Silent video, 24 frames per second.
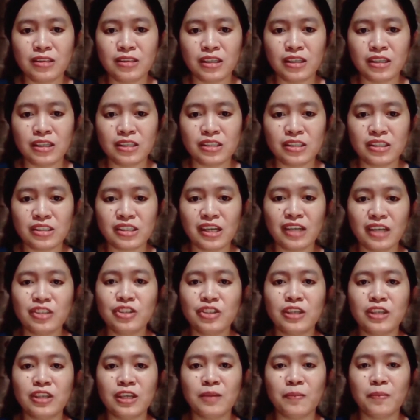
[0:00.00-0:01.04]
the
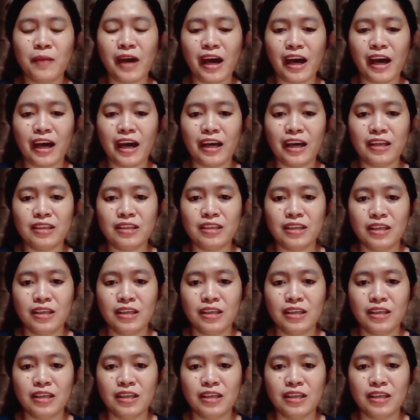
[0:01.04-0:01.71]
scotch tape had